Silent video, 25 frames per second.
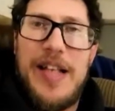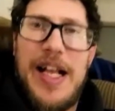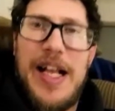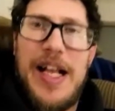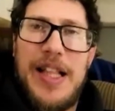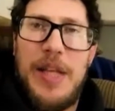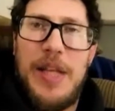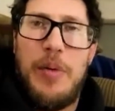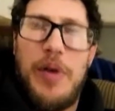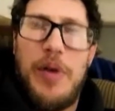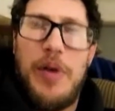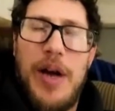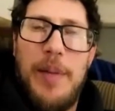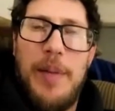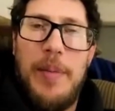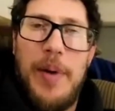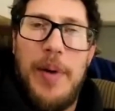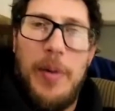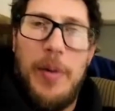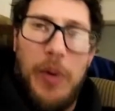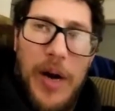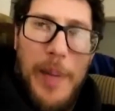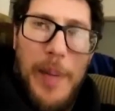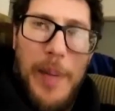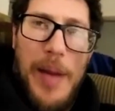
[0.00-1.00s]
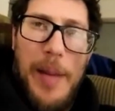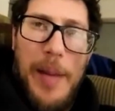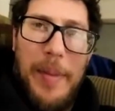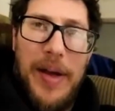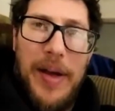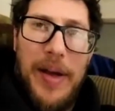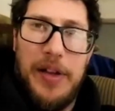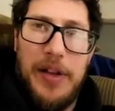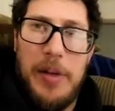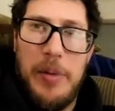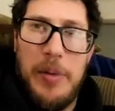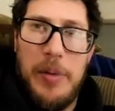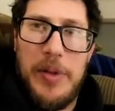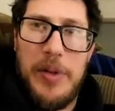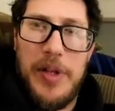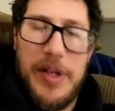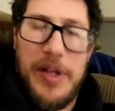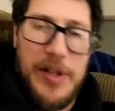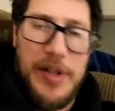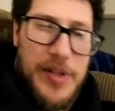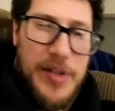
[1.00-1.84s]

exactly where I'm at mentally with it.